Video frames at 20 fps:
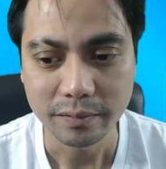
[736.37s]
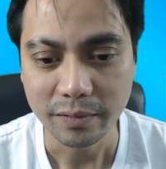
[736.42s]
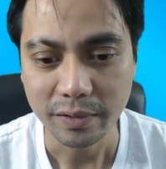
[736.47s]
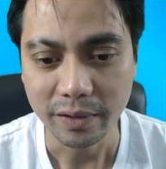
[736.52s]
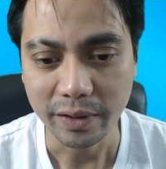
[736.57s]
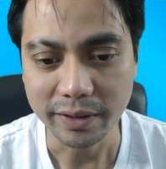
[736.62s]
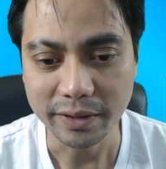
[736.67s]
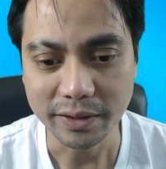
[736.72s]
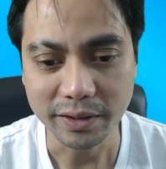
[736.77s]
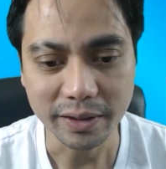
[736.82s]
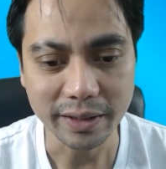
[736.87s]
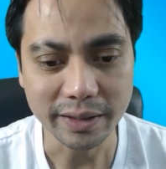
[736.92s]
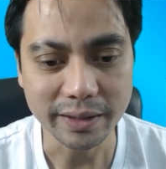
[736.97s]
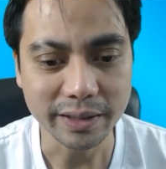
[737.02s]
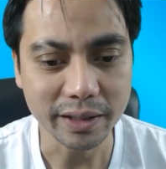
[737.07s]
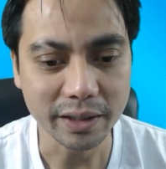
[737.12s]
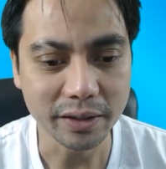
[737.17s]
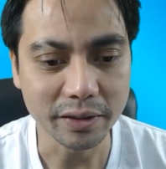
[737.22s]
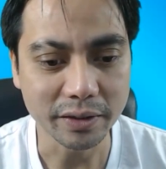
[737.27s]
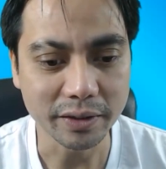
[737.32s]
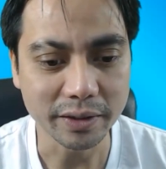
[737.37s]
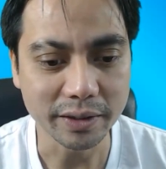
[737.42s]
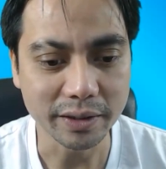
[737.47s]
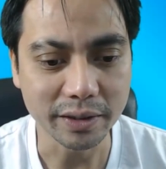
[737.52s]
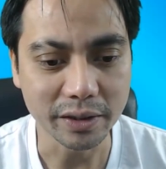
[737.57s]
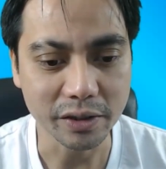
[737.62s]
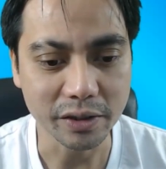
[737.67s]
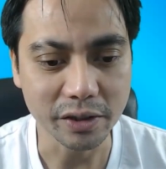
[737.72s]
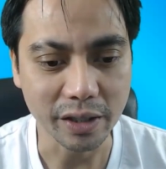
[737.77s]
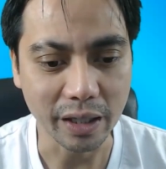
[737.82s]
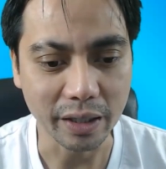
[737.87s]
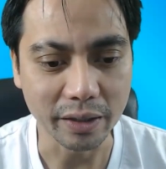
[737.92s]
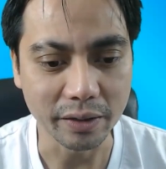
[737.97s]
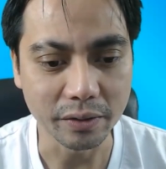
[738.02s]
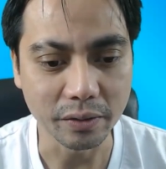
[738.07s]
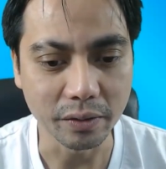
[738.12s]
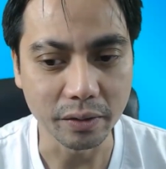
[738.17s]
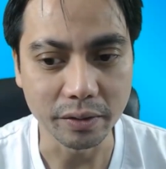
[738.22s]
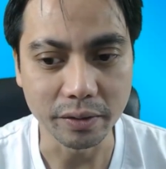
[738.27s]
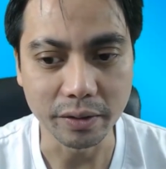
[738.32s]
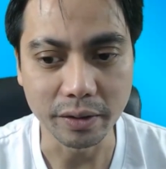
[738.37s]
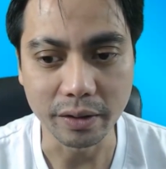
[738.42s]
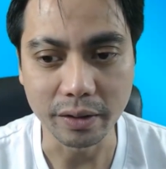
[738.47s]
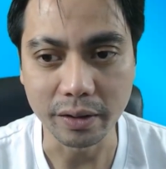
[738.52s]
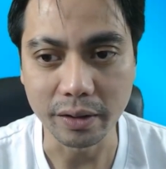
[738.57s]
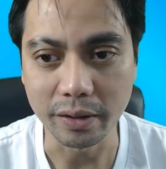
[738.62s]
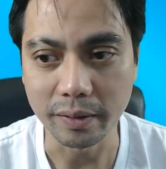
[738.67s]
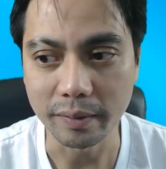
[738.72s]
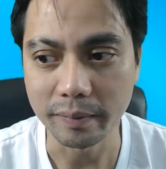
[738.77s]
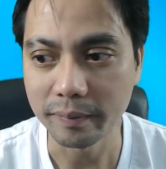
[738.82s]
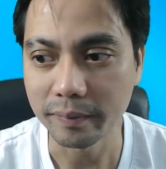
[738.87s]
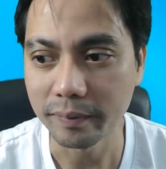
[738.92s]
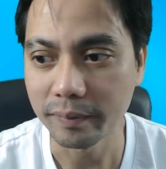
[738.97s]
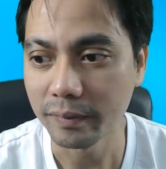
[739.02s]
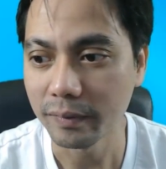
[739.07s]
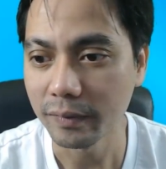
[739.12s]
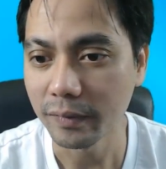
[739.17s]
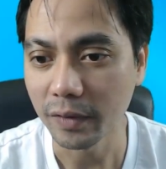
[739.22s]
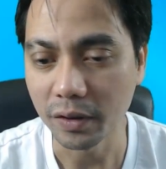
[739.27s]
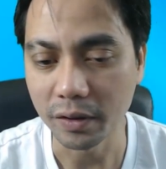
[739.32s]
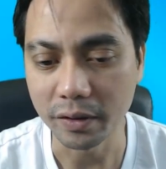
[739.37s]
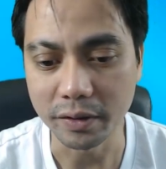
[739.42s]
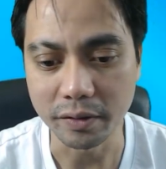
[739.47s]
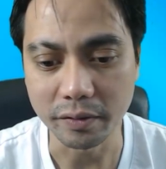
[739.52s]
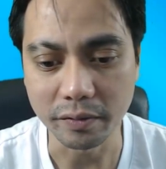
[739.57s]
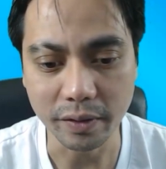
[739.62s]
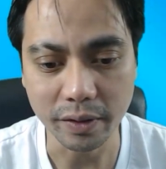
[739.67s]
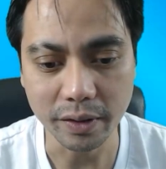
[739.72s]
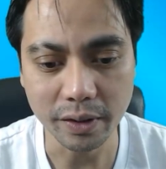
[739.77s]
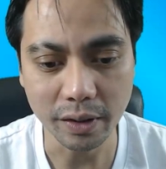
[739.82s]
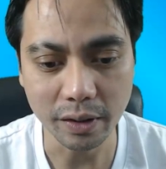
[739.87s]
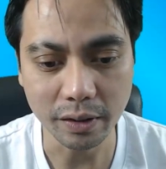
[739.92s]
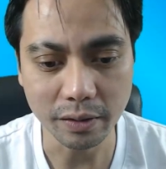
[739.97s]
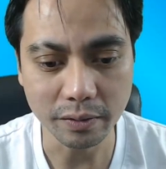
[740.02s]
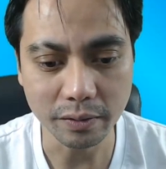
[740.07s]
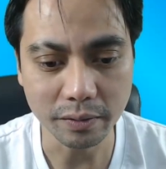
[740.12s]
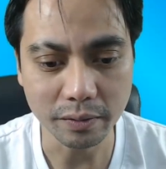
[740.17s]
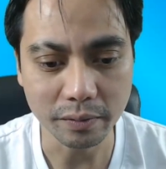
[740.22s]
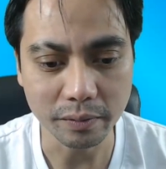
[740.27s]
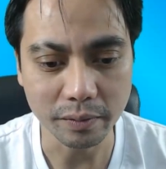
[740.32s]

As you can see, there's still shadow on our video.